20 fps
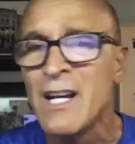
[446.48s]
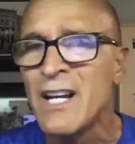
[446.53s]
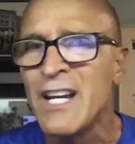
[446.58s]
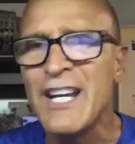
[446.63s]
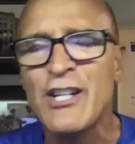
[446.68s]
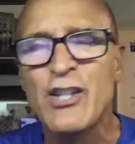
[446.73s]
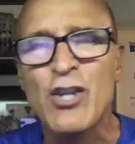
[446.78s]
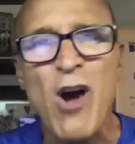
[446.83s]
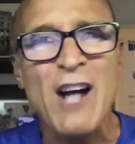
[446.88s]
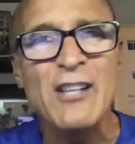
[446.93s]

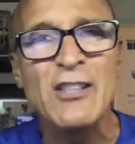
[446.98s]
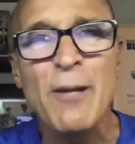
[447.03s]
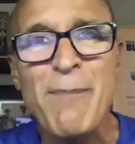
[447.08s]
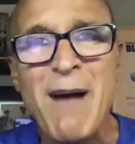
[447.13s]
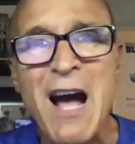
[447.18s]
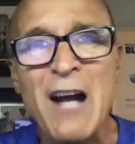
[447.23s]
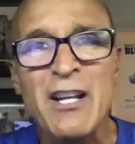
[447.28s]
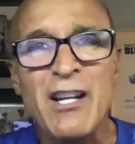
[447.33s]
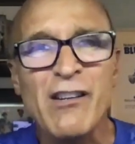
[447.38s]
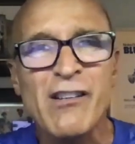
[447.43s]
He talked
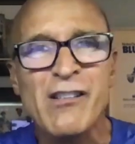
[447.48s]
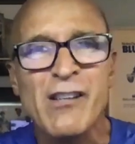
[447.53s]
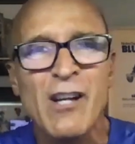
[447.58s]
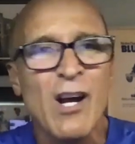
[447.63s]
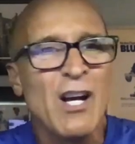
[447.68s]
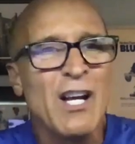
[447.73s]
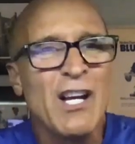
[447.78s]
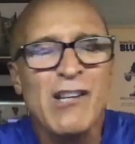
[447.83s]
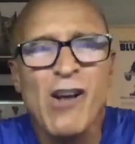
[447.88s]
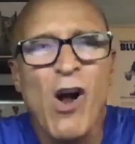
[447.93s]
about his
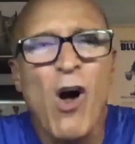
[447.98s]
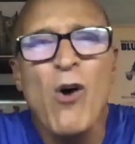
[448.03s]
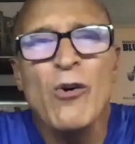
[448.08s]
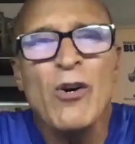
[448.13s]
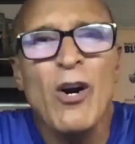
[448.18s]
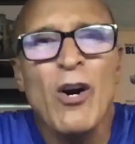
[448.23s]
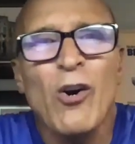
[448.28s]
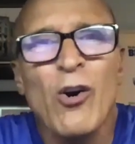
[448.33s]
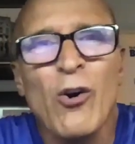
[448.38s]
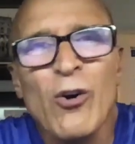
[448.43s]

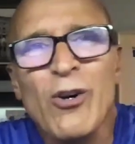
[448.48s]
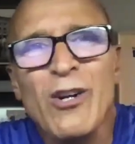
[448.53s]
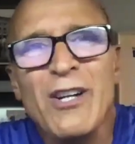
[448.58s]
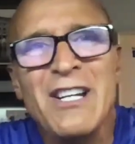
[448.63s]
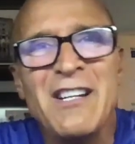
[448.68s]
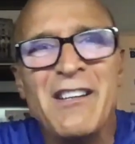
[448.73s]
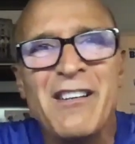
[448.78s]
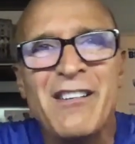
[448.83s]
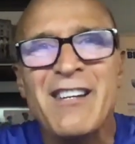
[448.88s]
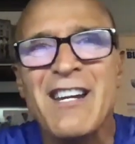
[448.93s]
own
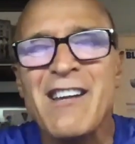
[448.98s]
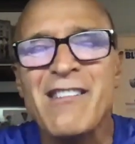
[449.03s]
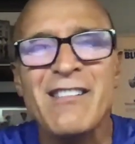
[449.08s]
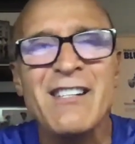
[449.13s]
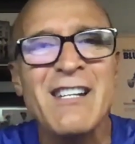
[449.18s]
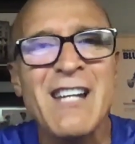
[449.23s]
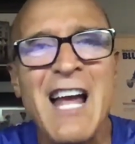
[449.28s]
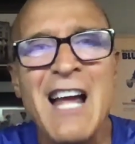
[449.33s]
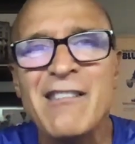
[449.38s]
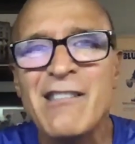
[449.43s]
early
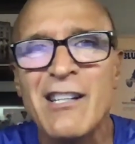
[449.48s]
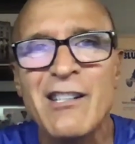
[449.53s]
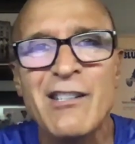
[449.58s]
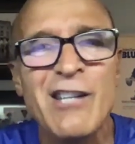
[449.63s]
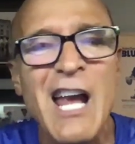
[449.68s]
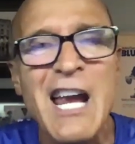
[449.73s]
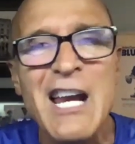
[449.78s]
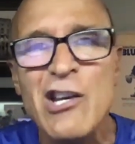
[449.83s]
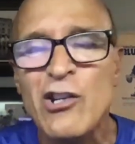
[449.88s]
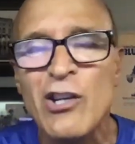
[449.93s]
season
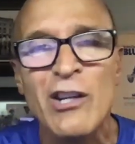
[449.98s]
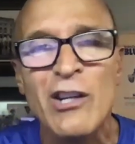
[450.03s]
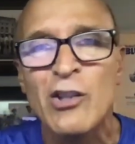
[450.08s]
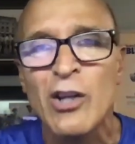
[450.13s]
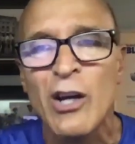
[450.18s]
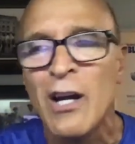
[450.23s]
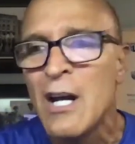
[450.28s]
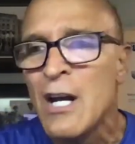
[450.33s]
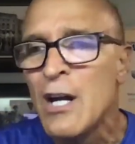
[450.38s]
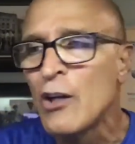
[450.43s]
hesitation
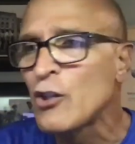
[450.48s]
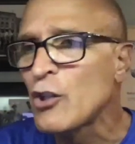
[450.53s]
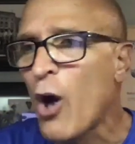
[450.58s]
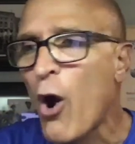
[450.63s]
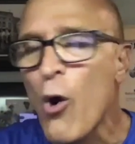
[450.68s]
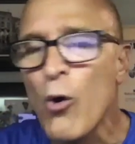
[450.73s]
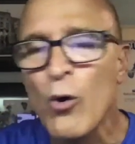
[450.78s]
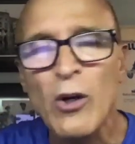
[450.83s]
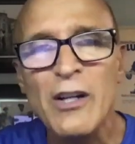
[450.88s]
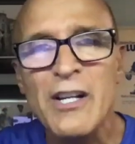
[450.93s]
to
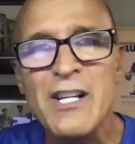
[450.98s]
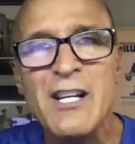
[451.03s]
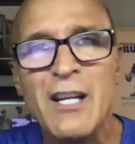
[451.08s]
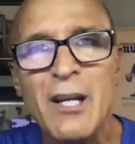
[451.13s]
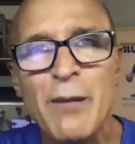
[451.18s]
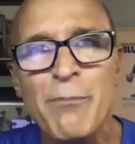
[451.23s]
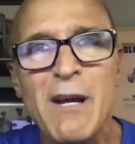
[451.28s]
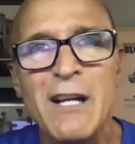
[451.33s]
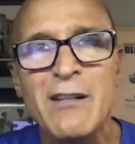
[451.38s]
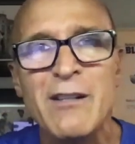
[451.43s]
totally
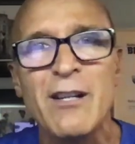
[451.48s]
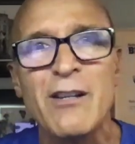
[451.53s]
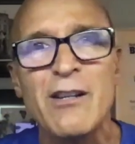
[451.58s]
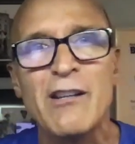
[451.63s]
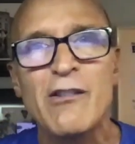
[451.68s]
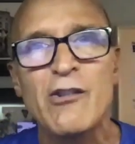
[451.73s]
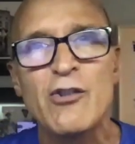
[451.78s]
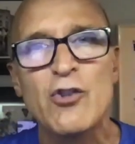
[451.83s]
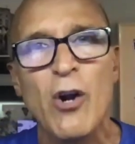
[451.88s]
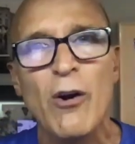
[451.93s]
commit to
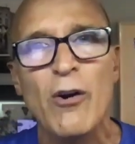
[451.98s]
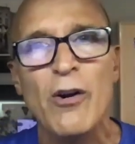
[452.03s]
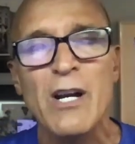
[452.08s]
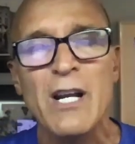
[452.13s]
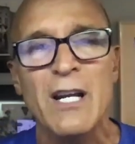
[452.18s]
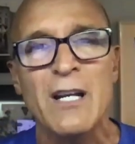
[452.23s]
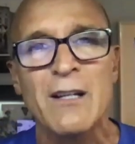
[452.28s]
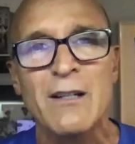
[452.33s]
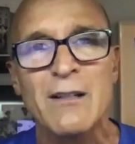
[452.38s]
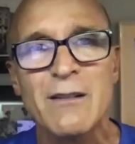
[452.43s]
this
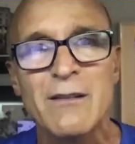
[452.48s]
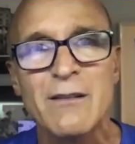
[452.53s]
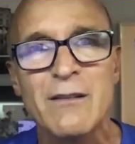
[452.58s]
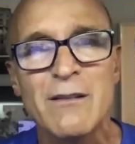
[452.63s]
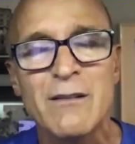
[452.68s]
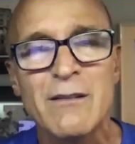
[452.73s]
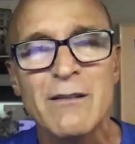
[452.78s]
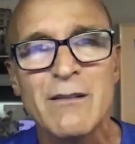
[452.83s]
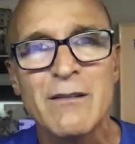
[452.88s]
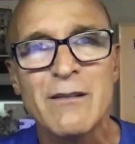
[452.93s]
journey.
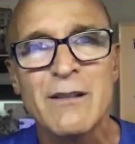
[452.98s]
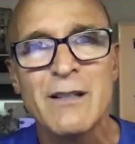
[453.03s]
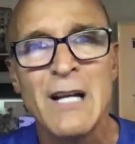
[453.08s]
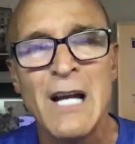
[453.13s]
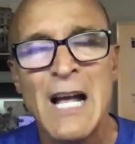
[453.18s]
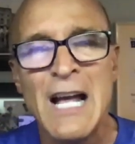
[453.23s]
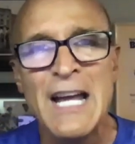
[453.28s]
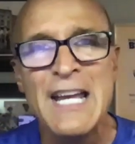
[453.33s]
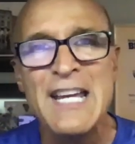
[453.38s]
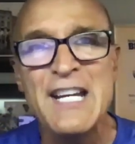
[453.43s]

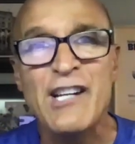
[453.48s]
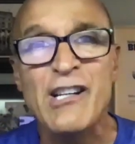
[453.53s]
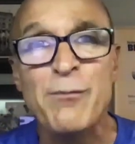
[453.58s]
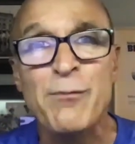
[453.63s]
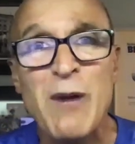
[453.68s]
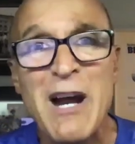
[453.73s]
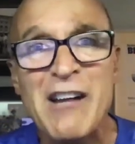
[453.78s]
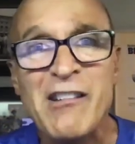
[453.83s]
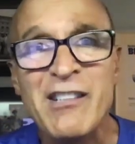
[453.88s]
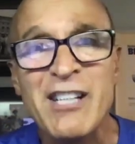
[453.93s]
He
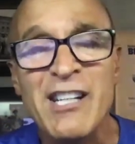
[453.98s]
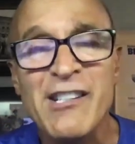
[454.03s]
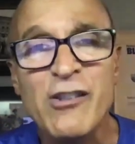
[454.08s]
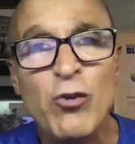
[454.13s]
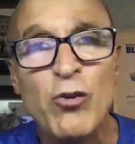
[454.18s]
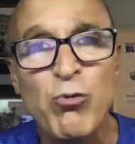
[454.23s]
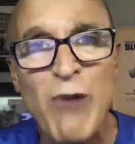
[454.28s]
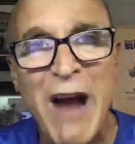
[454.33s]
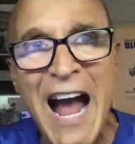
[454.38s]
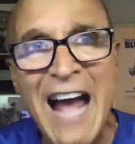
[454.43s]
expressed his
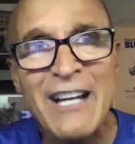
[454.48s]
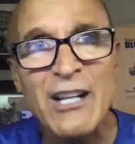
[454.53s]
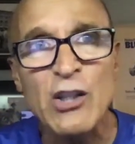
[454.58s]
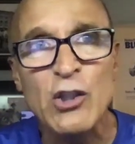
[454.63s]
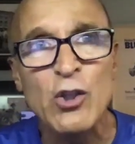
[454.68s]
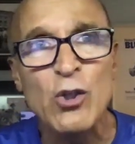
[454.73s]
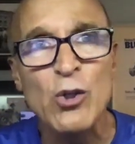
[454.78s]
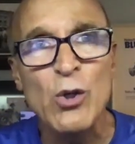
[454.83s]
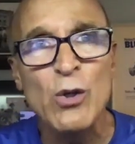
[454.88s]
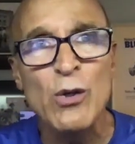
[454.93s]

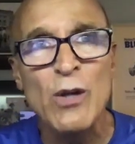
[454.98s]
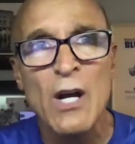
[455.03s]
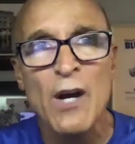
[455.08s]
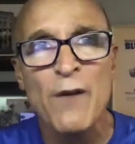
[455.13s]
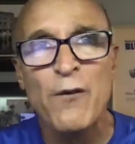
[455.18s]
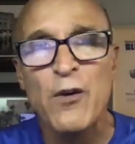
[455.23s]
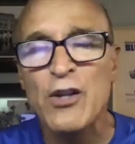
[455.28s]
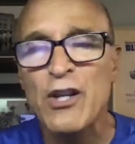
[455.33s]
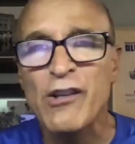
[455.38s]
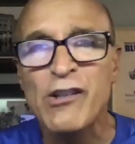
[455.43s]
gratitude
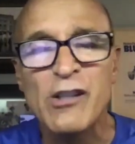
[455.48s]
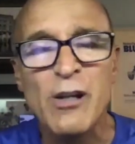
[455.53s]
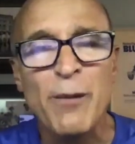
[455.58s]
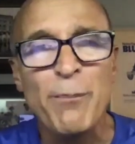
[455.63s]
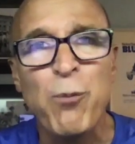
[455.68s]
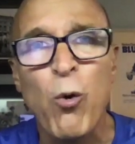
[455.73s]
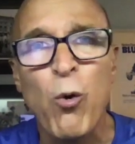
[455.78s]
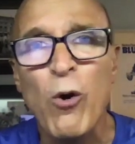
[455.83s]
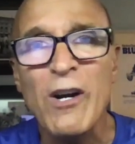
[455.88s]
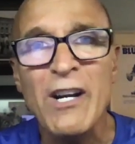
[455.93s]
for the
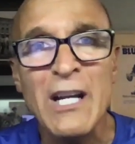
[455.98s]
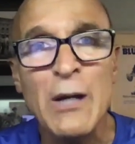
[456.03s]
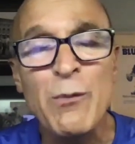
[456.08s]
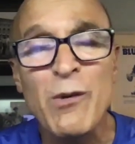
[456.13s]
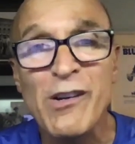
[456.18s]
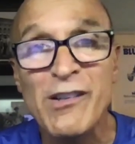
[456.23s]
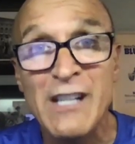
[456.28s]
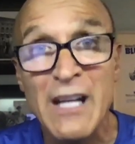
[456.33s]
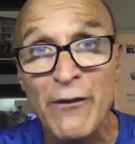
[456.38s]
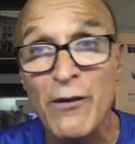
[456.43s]
support he
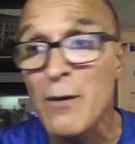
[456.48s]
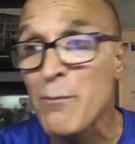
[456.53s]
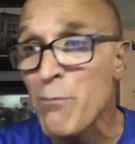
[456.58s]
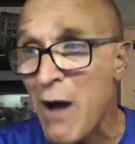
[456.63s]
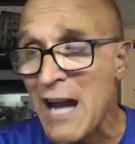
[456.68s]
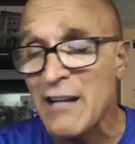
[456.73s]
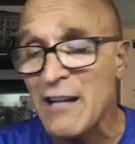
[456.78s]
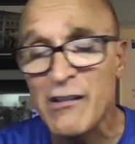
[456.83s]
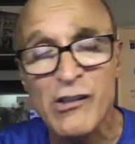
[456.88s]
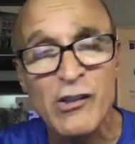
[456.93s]
was given
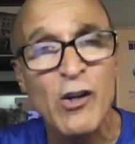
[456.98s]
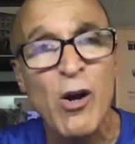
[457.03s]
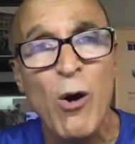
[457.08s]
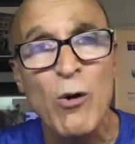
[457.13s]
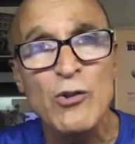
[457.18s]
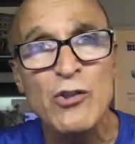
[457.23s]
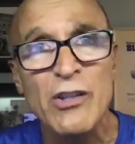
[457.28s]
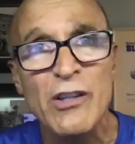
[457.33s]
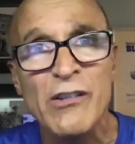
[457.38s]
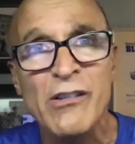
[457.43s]
by his
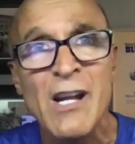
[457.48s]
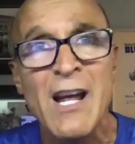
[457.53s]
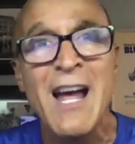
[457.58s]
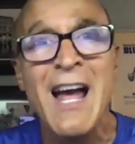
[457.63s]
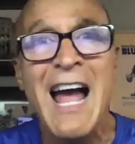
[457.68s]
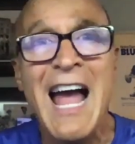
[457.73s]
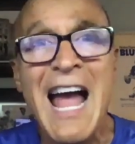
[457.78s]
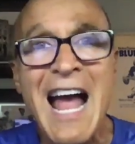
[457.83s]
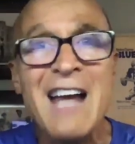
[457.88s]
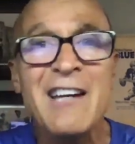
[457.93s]
coaches
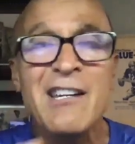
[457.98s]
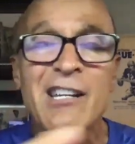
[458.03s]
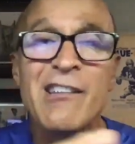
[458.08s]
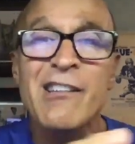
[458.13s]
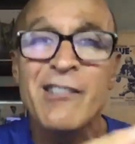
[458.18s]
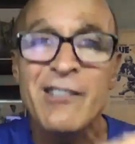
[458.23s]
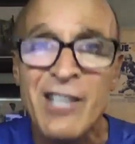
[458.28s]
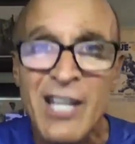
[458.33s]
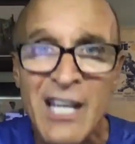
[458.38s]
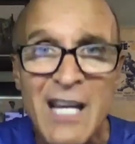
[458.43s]
and
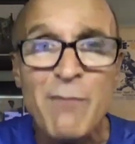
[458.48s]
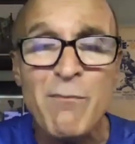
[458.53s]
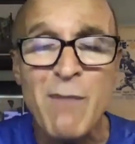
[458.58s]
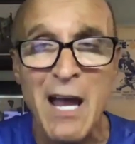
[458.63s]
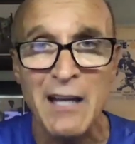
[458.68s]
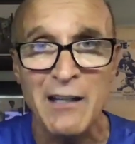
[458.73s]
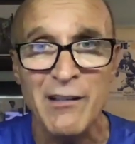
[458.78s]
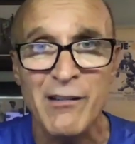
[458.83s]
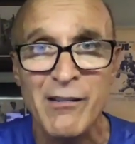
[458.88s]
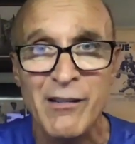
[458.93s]
his
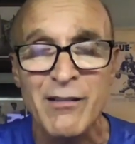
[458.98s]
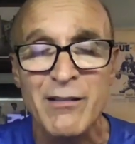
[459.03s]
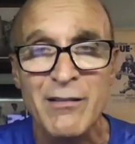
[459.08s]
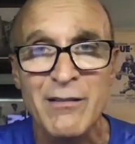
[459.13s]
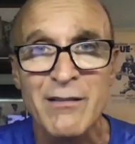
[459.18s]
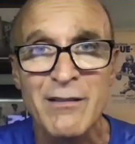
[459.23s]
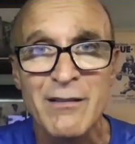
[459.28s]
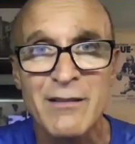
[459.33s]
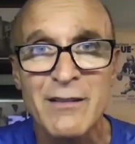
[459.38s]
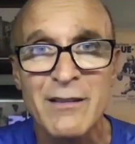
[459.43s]
teammates
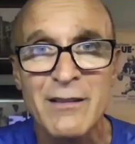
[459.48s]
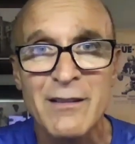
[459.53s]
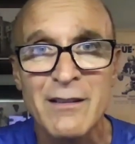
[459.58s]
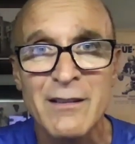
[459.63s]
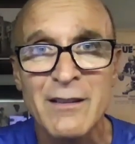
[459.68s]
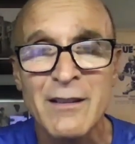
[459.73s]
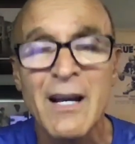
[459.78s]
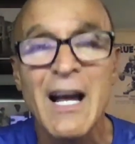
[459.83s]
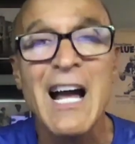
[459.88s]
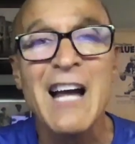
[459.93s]

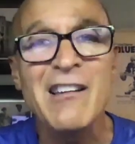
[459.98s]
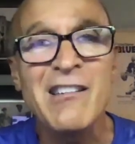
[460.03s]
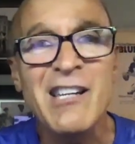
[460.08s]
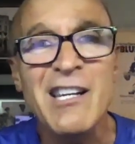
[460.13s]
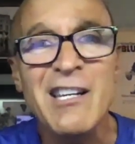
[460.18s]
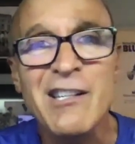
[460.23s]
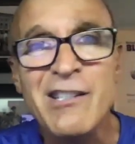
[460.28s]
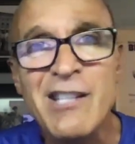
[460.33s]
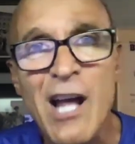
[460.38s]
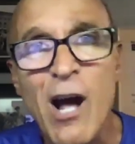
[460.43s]
as
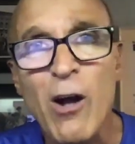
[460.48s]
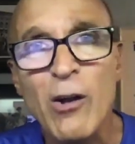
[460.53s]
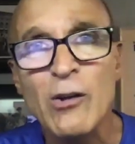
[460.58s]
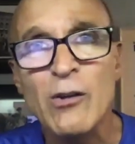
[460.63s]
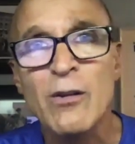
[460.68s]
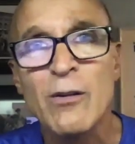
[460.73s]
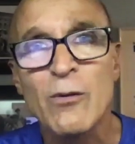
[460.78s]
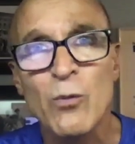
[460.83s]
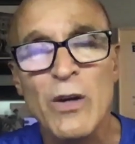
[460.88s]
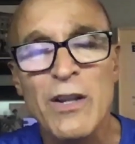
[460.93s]
he
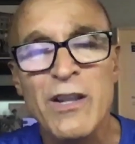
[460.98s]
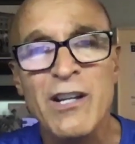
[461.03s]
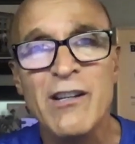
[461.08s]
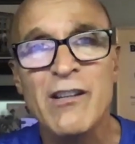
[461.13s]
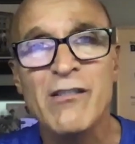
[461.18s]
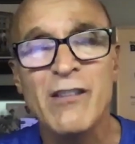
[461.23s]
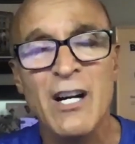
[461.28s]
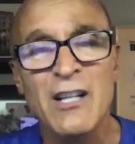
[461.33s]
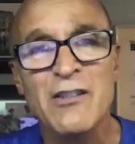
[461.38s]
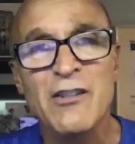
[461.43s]
dealt with
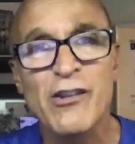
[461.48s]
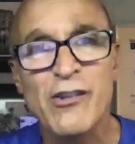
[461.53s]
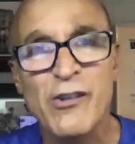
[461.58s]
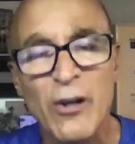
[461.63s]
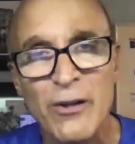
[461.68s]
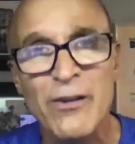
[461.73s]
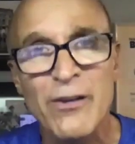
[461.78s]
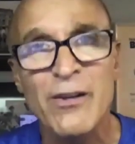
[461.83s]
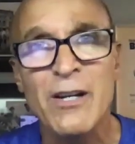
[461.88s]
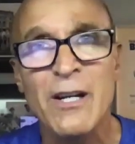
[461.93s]
his
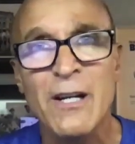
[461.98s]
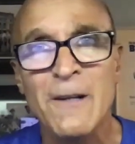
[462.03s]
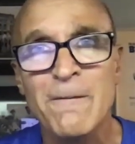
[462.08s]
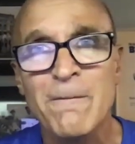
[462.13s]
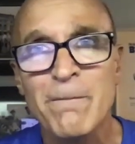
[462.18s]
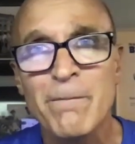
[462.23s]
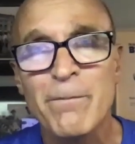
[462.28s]
uncertainty.